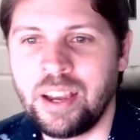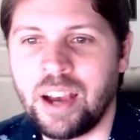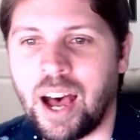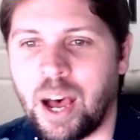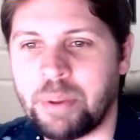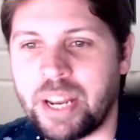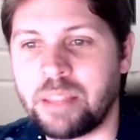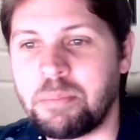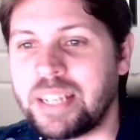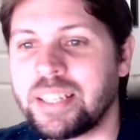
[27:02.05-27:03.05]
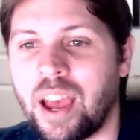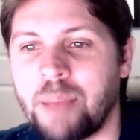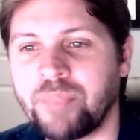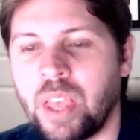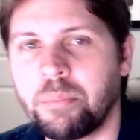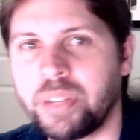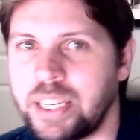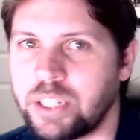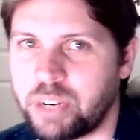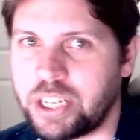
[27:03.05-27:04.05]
But in the meantime, please reach